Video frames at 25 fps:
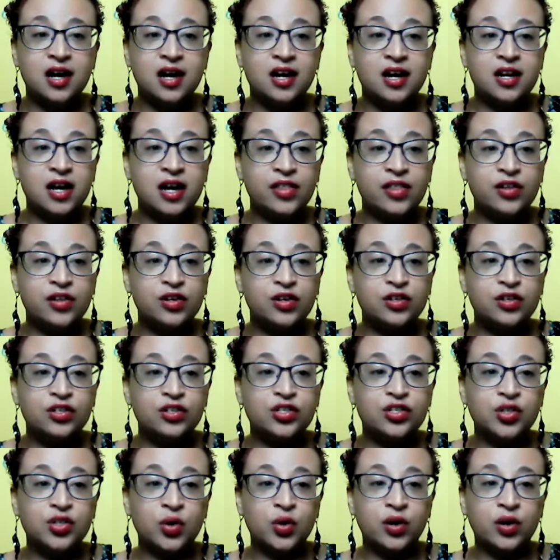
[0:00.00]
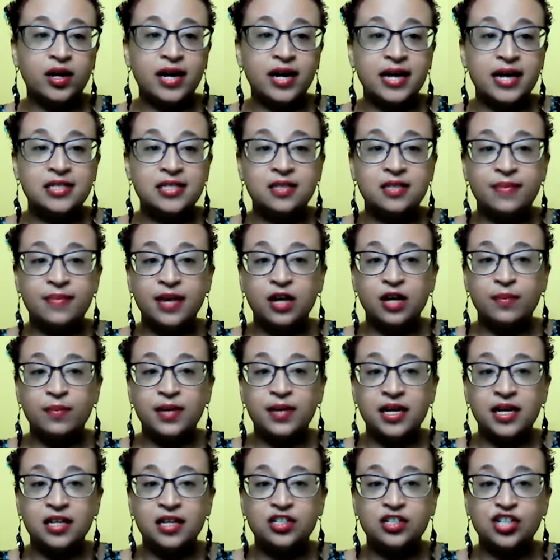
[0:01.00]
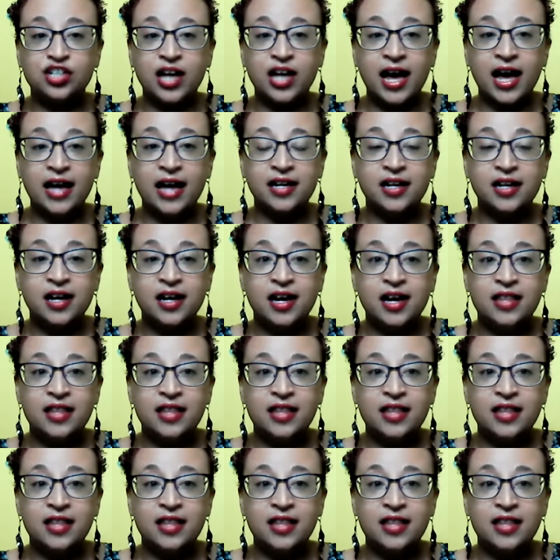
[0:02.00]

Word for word: another Soaring as a Male Being chat